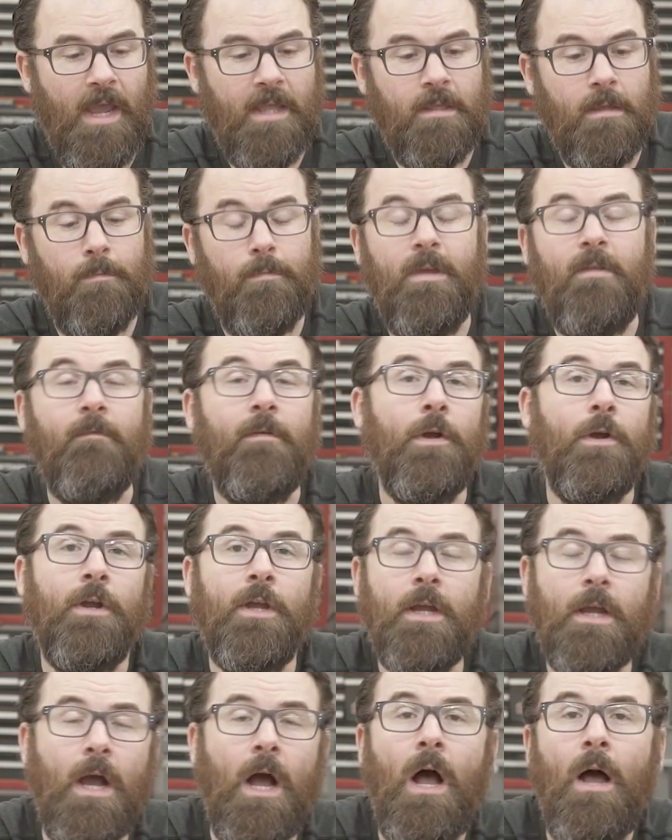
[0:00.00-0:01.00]
and then be very
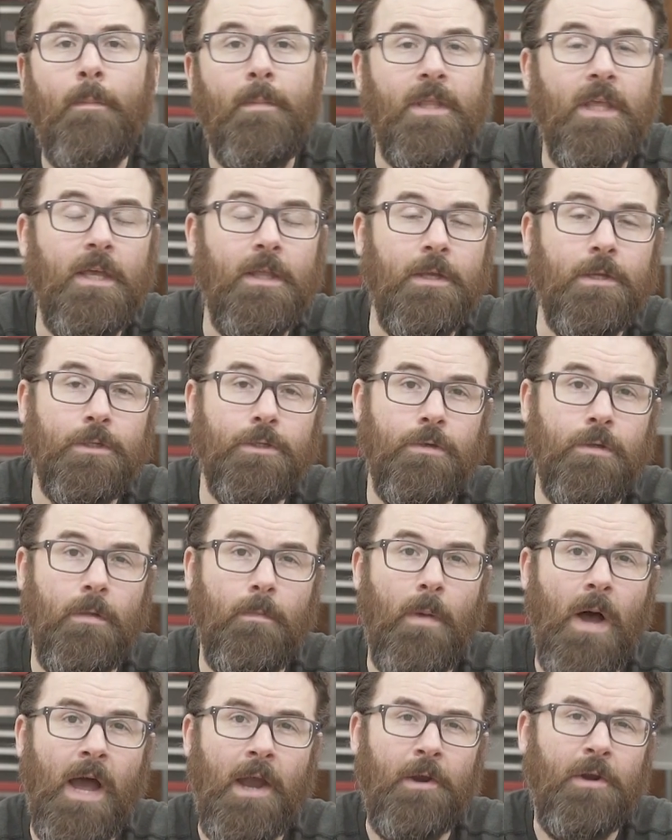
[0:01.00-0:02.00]
accommodating to the
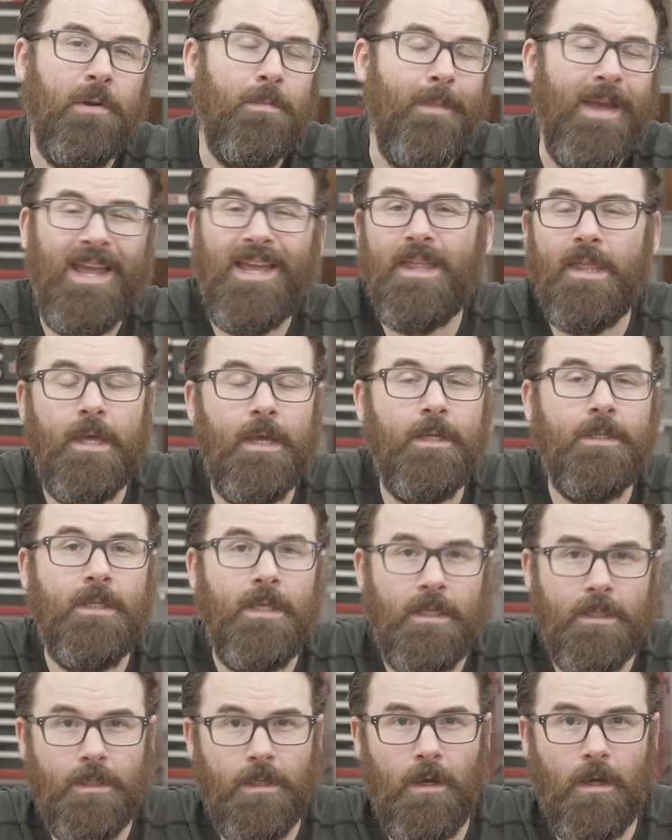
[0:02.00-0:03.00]
buyer and make things
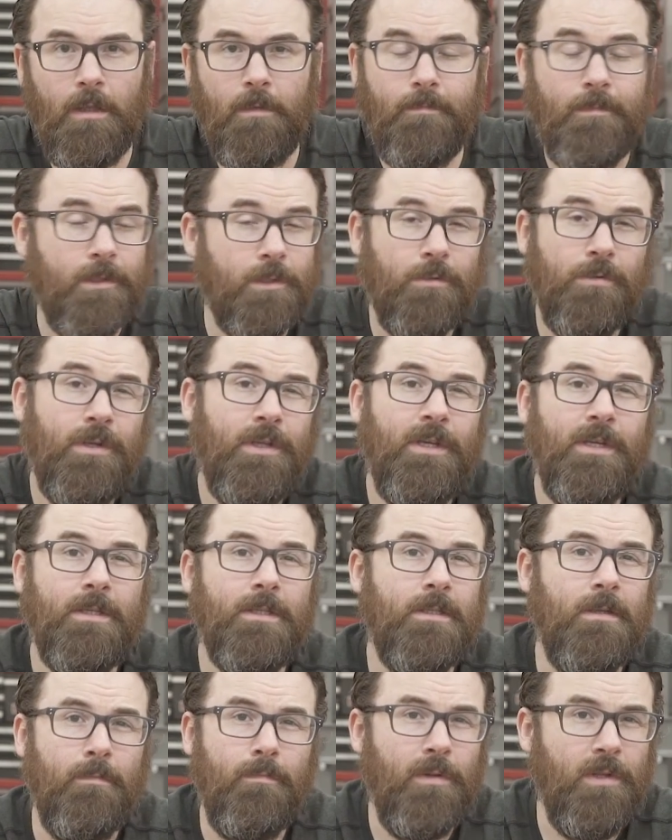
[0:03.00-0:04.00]
easy on them. It's really
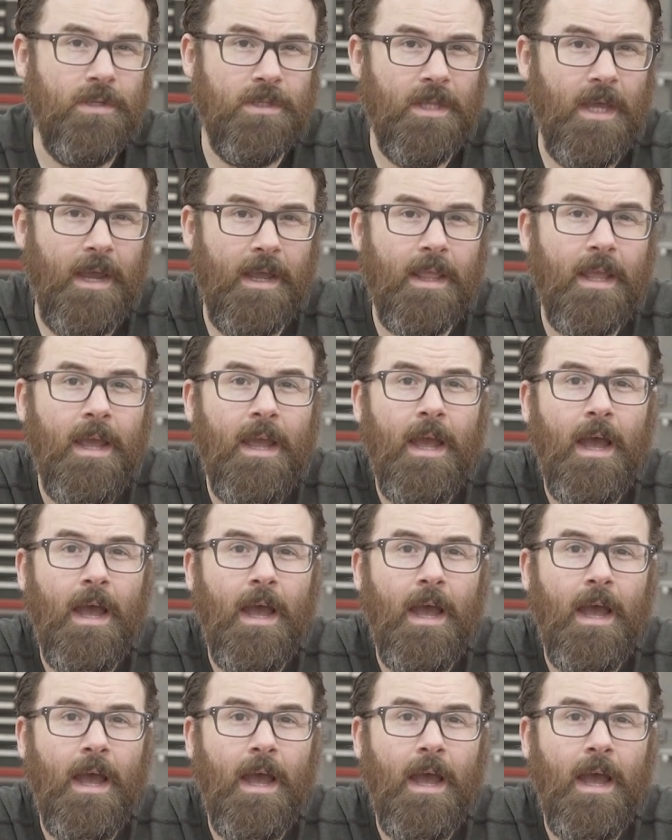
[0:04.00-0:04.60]
as simple as that.